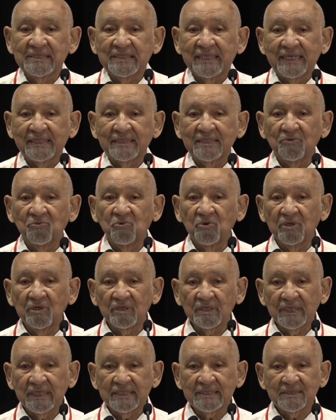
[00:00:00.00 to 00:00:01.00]
that the
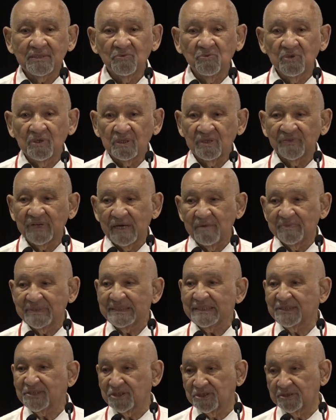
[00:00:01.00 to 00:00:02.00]
world is a world of
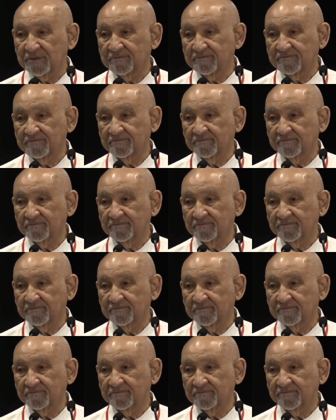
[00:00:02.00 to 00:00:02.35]
competition.